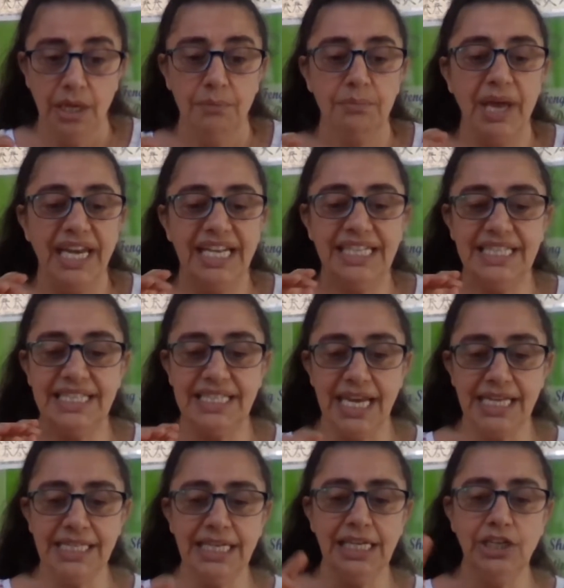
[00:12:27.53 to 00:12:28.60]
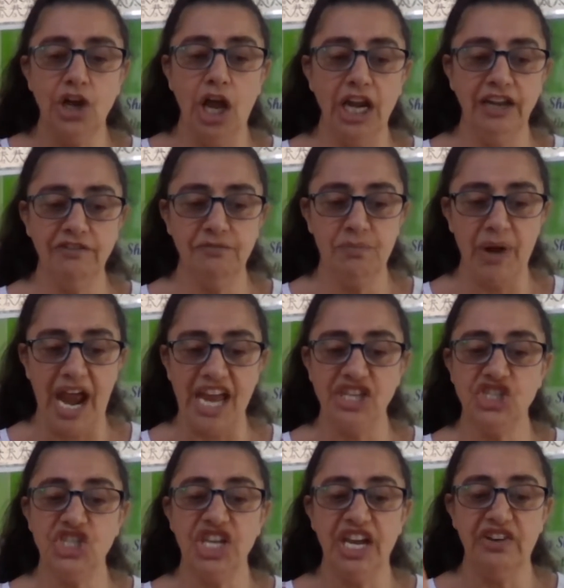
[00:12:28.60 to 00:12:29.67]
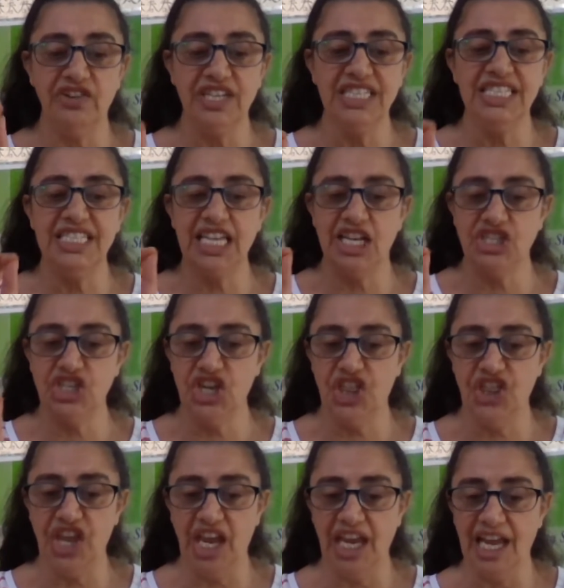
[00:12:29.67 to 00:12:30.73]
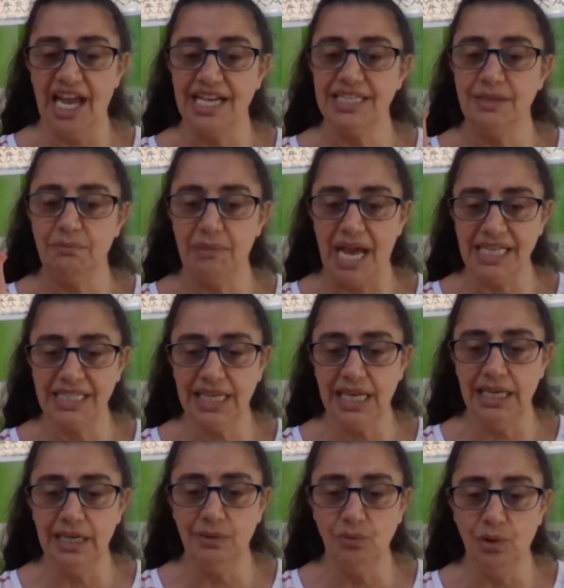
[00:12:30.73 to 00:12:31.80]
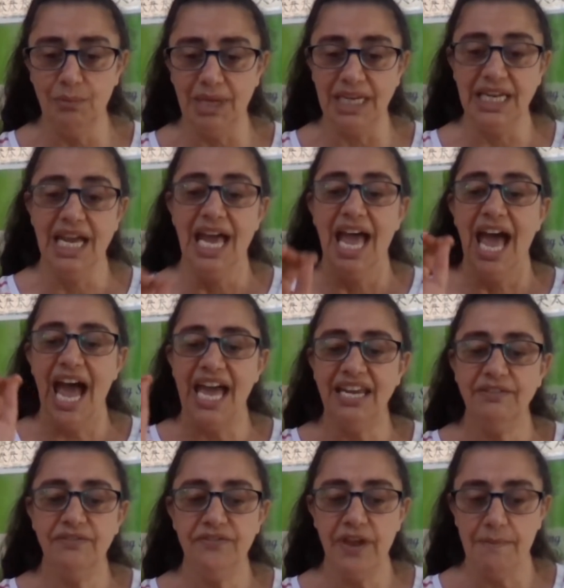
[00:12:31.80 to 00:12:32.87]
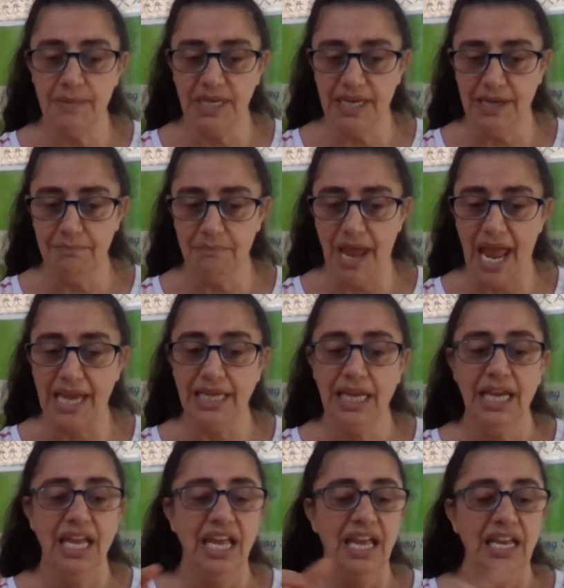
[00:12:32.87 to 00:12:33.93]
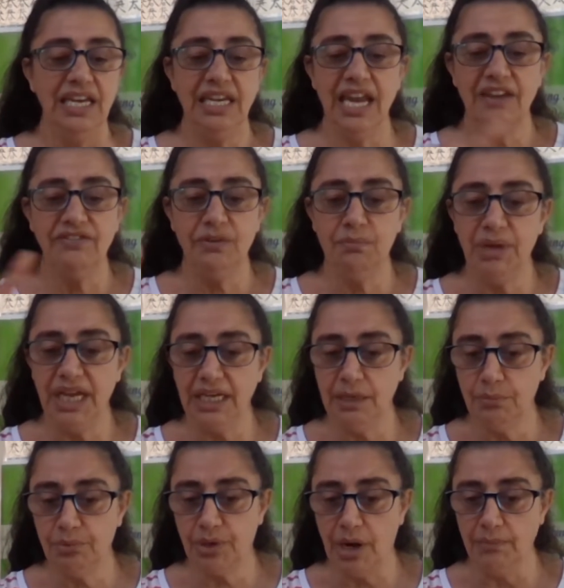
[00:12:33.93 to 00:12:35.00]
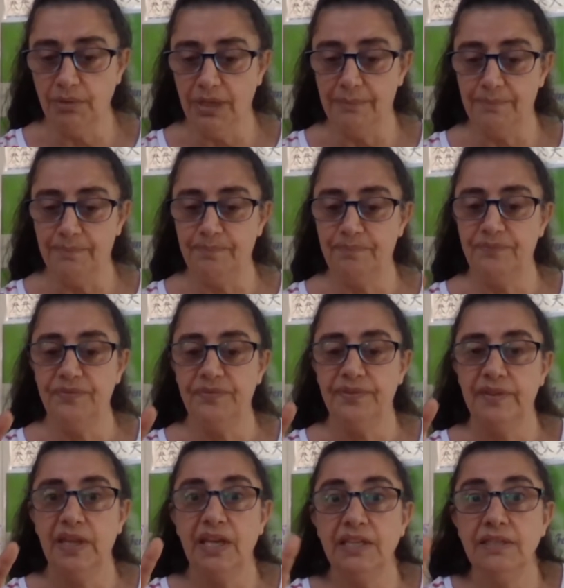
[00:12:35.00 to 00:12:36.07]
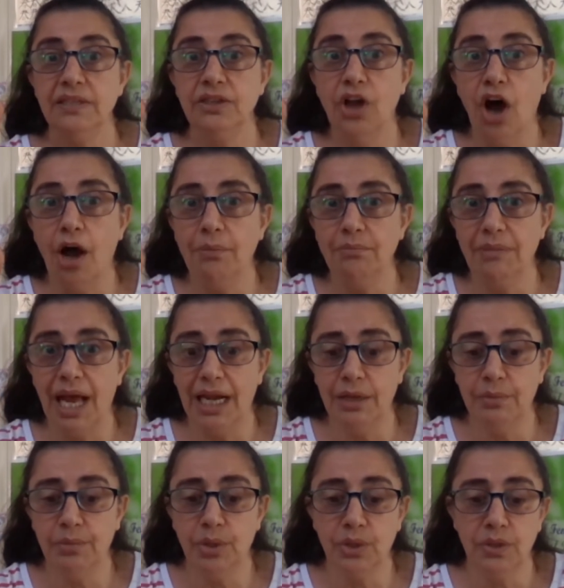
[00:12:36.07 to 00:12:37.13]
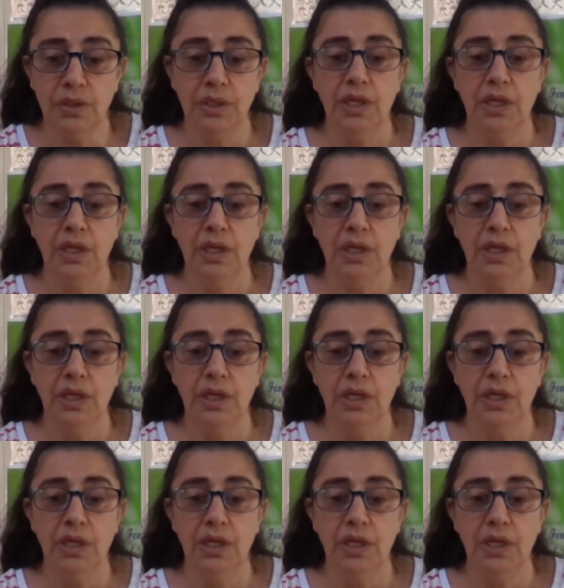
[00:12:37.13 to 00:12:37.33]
But extending an olive branch, there is such a thing as a masculine woman and a feminine man. Never been a problem. Not malleable.